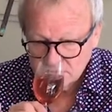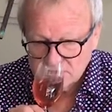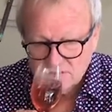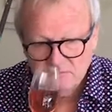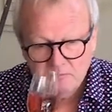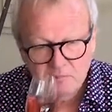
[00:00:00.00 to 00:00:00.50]

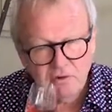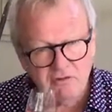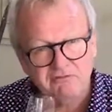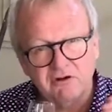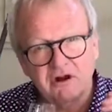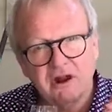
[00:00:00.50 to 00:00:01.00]
So
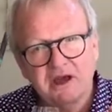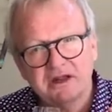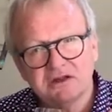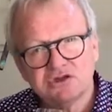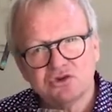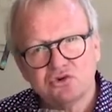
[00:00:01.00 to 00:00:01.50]
beautiful
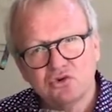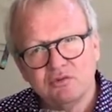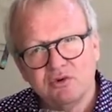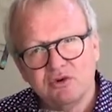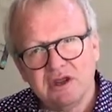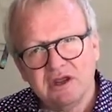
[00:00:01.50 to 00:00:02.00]
light
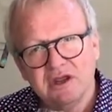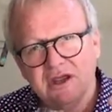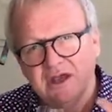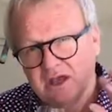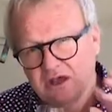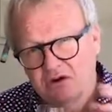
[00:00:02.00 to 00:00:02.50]
strawberry,
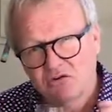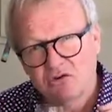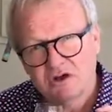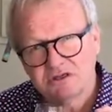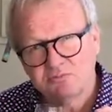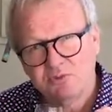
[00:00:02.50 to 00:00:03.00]

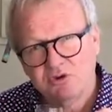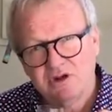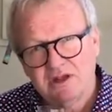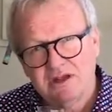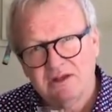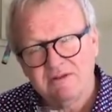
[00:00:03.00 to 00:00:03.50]

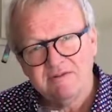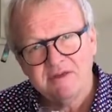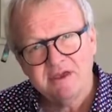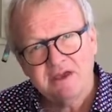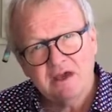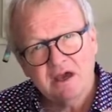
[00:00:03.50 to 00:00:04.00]
raspberry,
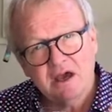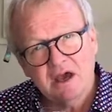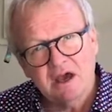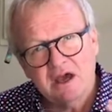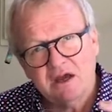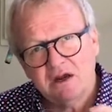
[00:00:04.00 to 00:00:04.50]

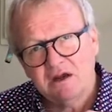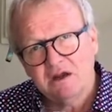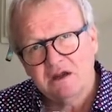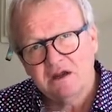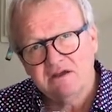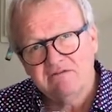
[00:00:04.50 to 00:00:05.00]
and
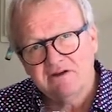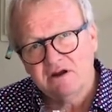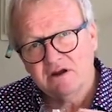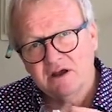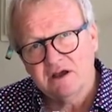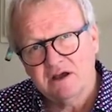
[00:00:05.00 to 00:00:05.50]

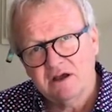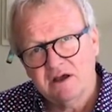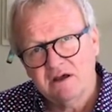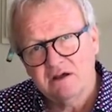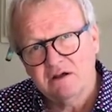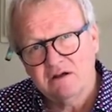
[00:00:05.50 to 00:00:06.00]
even
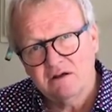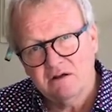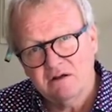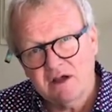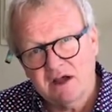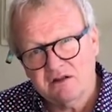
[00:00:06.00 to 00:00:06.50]

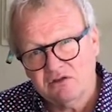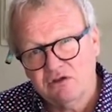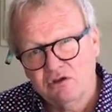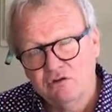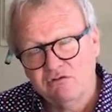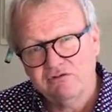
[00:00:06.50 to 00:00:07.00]
at
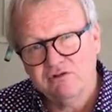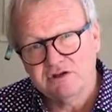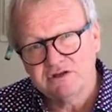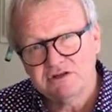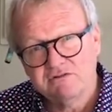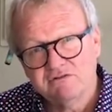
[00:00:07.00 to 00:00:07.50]
the
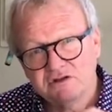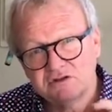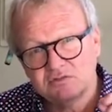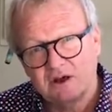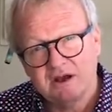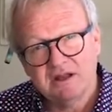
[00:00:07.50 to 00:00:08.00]
youthfulness of
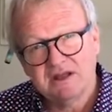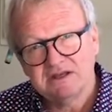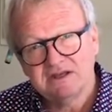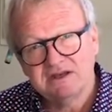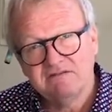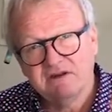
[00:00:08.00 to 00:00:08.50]
this wine,
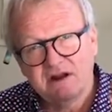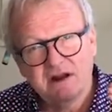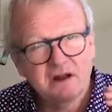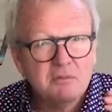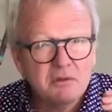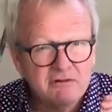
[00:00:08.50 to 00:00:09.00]
there's even a
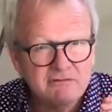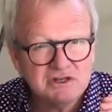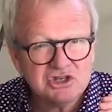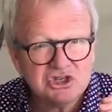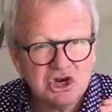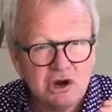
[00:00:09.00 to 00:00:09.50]
little bit of
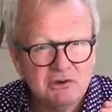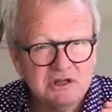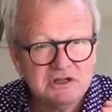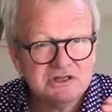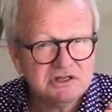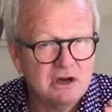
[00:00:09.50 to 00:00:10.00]

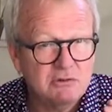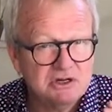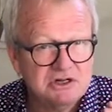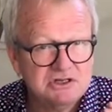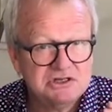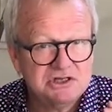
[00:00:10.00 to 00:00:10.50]
a sour
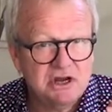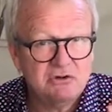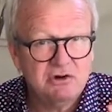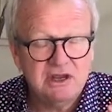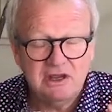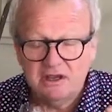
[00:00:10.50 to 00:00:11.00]

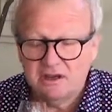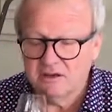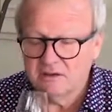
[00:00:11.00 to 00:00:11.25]
cherry.